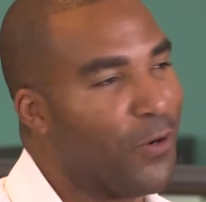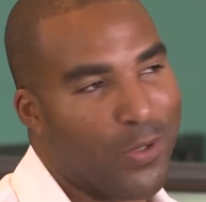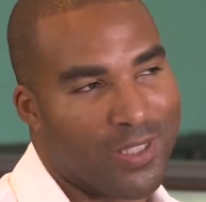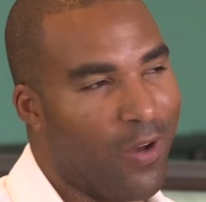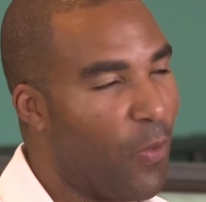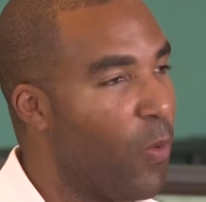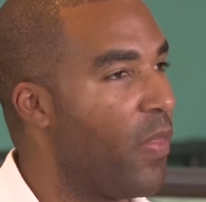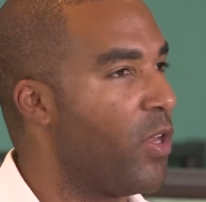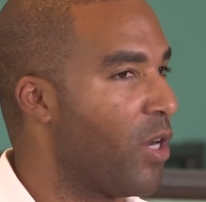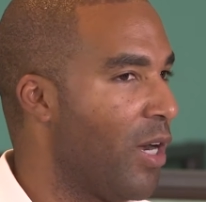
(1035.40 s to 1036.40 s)
Focus on the one
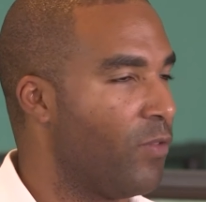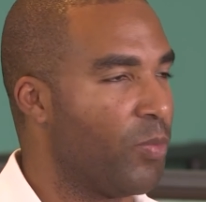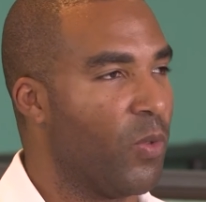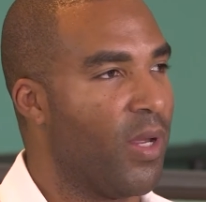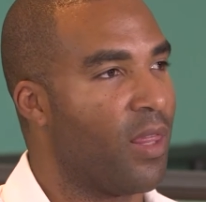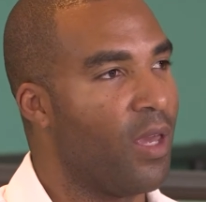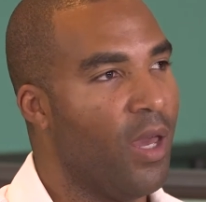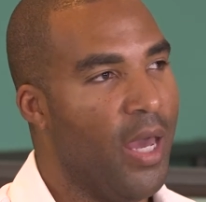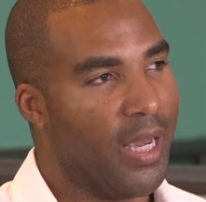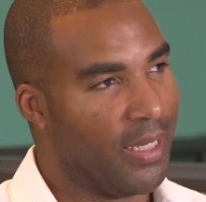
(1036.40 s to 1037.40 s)
that you're comfortable with,
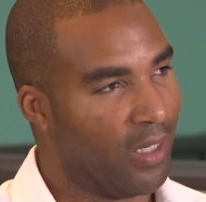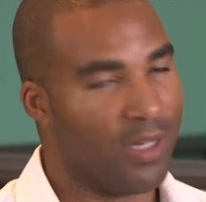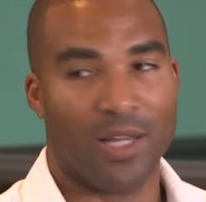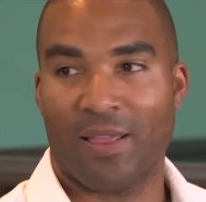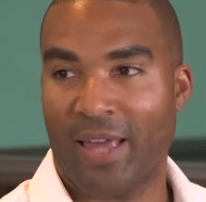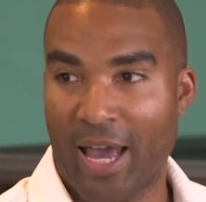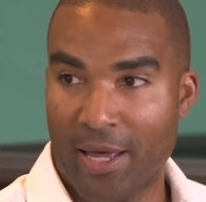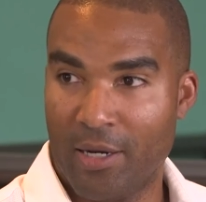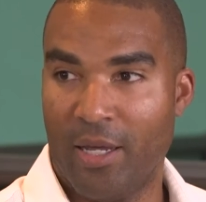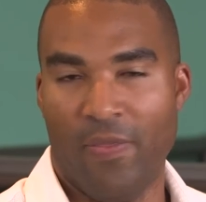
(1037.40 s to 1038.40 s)
get good at
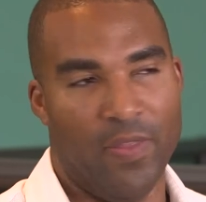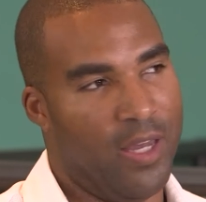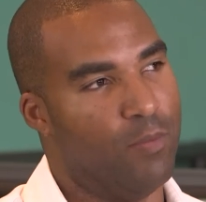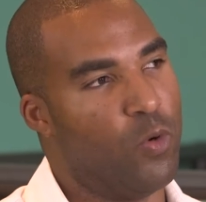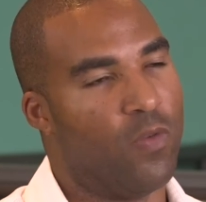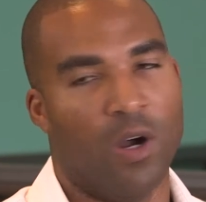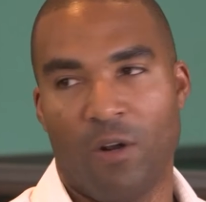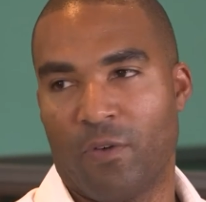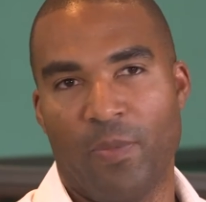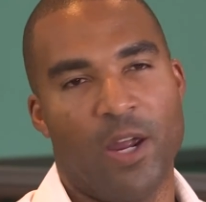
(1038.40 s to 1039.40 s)
that, and then move
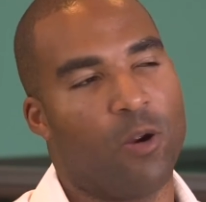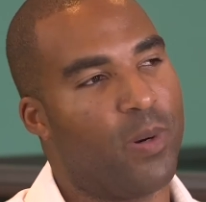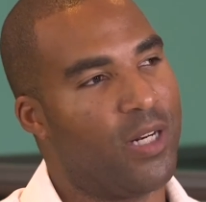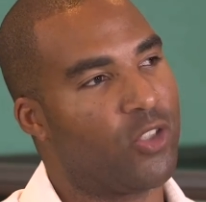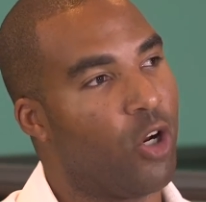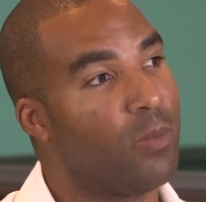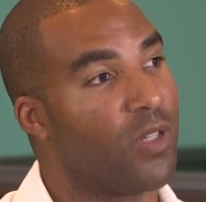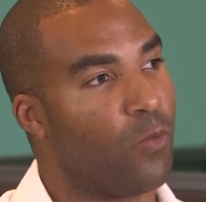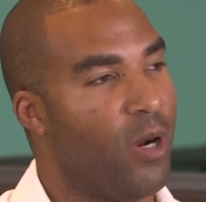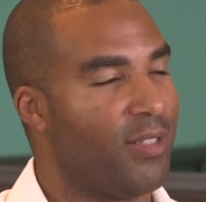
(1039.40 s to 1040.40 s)
on from there. But in terms
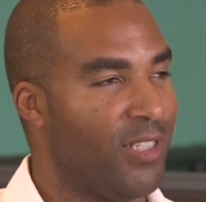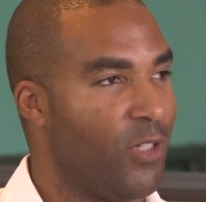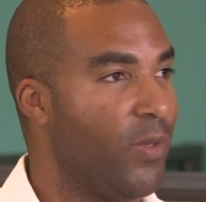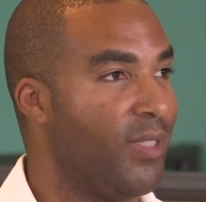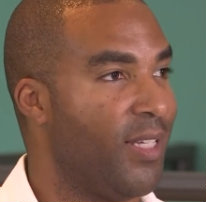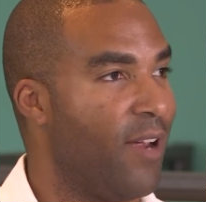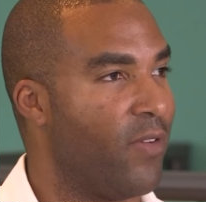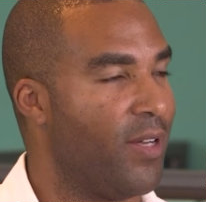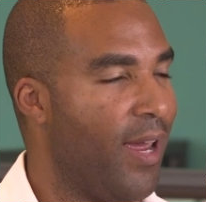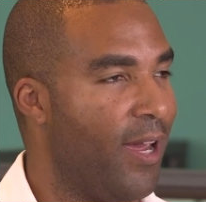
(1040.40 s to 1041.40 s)
of what to do each and
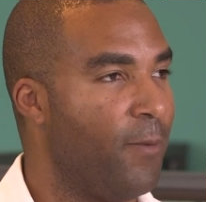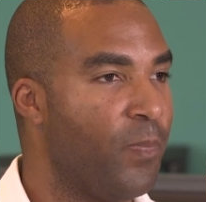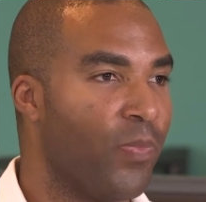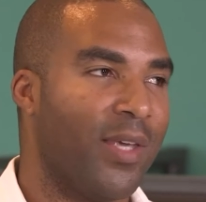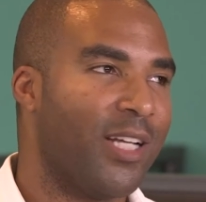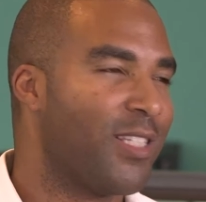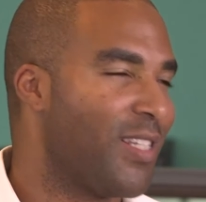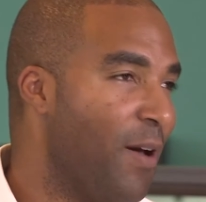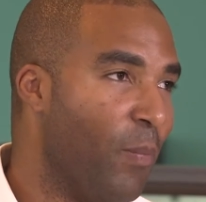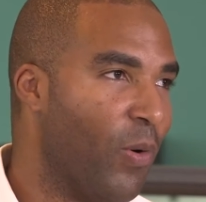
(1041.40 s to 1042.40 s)
every day, it's
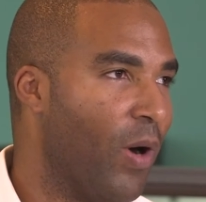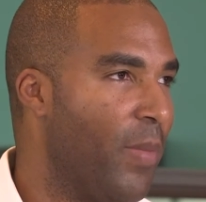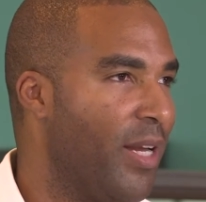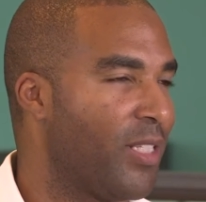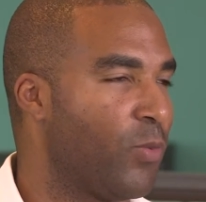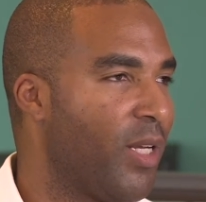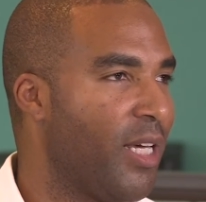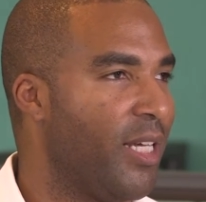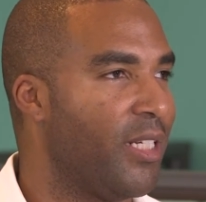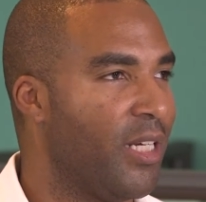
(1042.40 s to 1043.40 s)
simple. I mean, it's
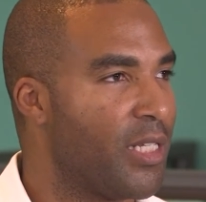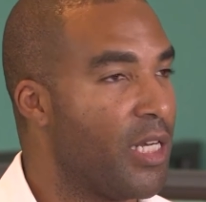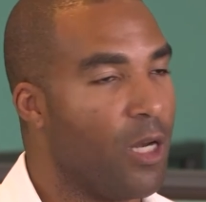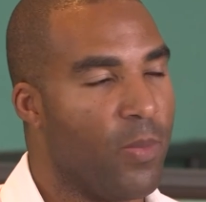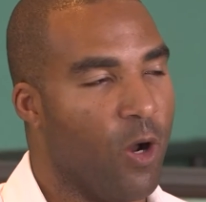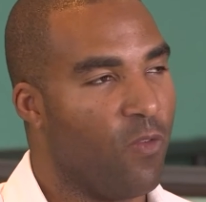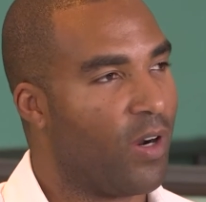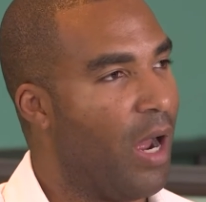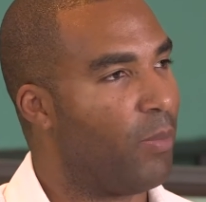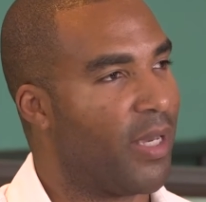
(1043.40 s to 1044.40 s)
really, it doesn't need to be
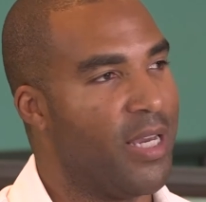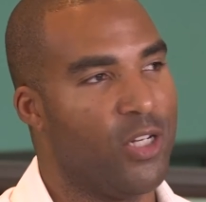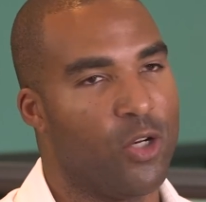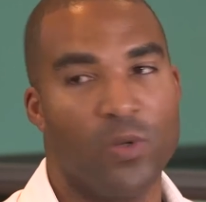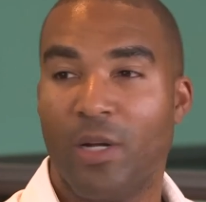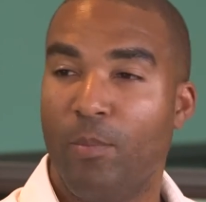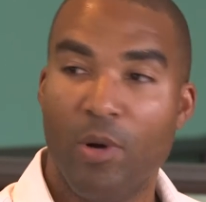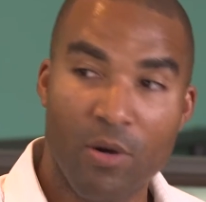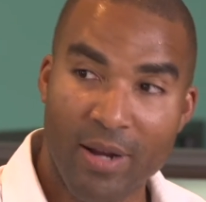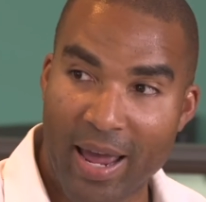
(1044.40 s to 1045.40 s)
overcomplicated. You don't need a
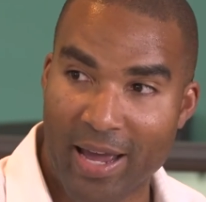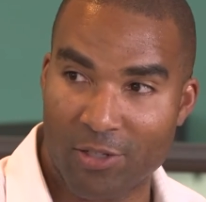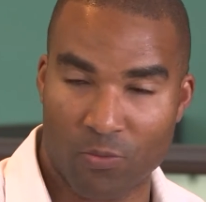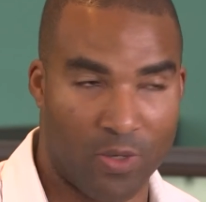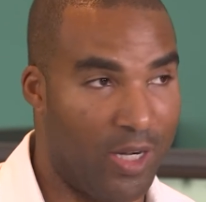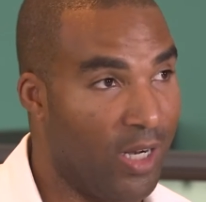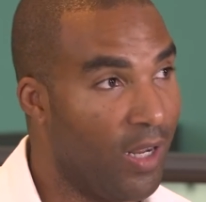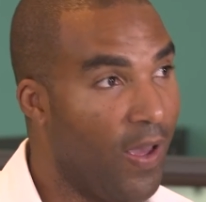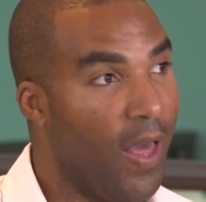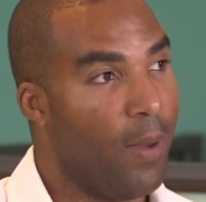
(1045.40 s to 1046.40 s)
million ads running.
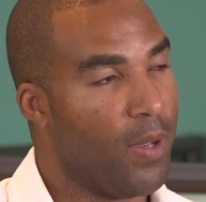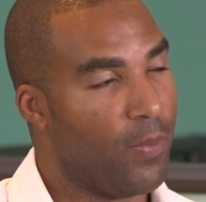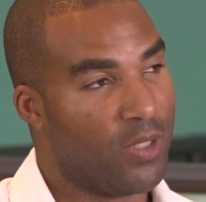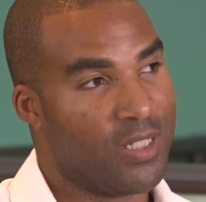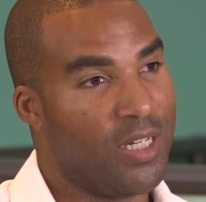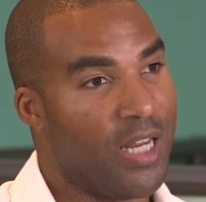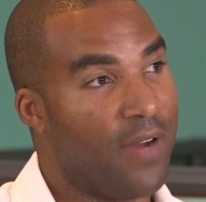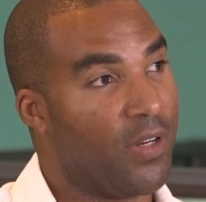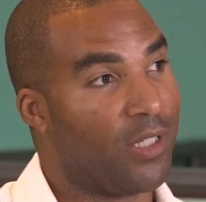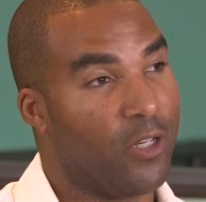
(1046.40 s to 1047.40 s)
People just need to
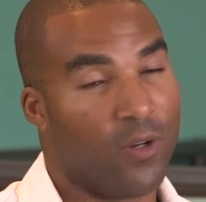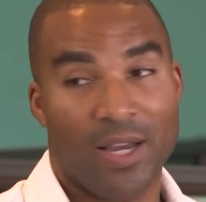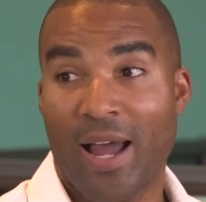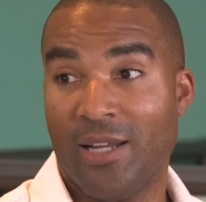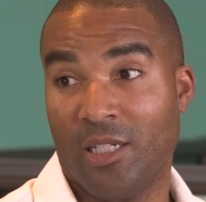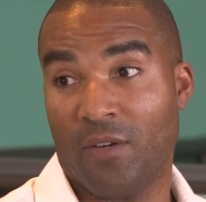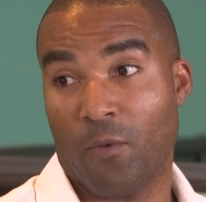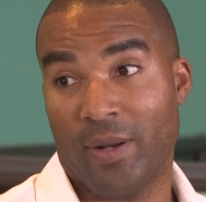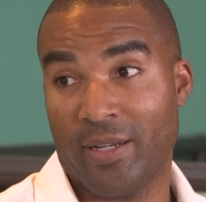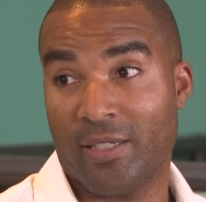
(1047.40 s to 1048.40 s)
have a clear cut idea of
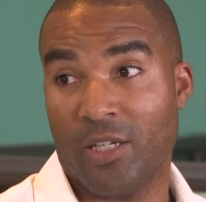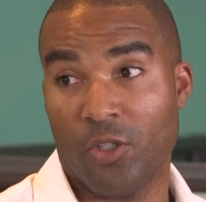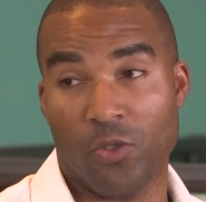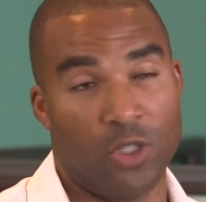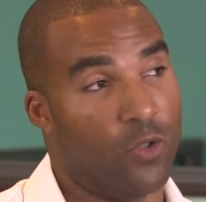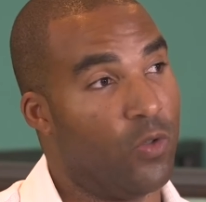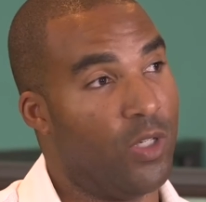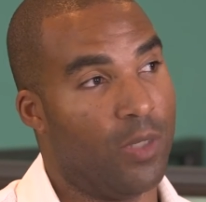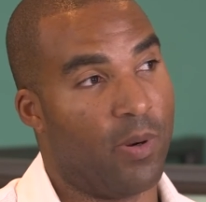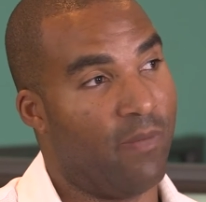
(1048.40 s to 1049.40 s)
what it is that you do. You
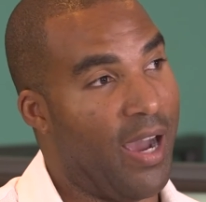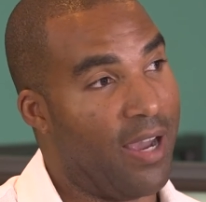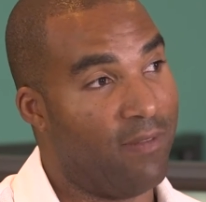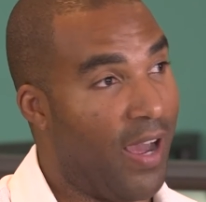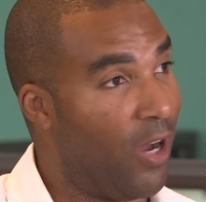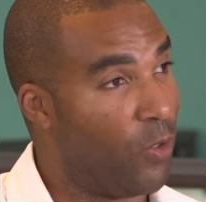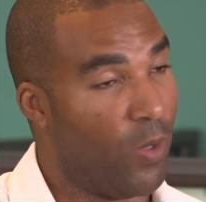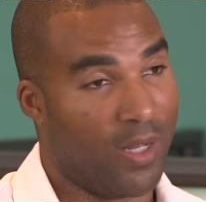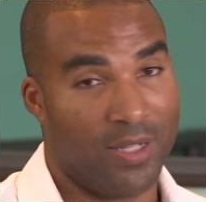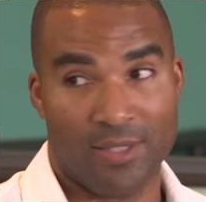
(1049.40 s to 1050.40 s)
need to provide value
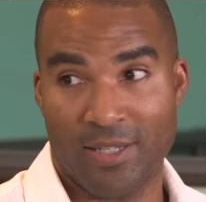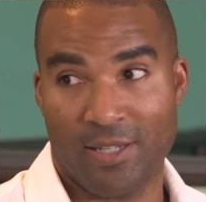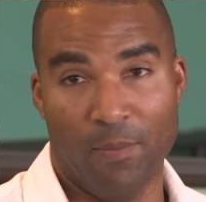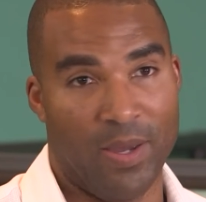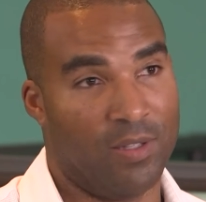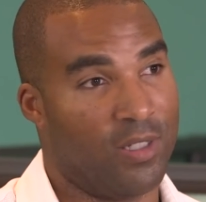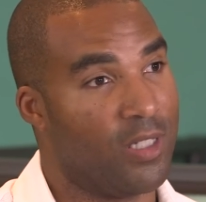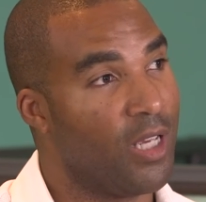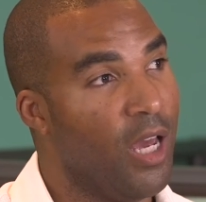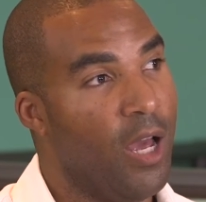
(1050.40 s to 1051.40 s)
on a consistent basis.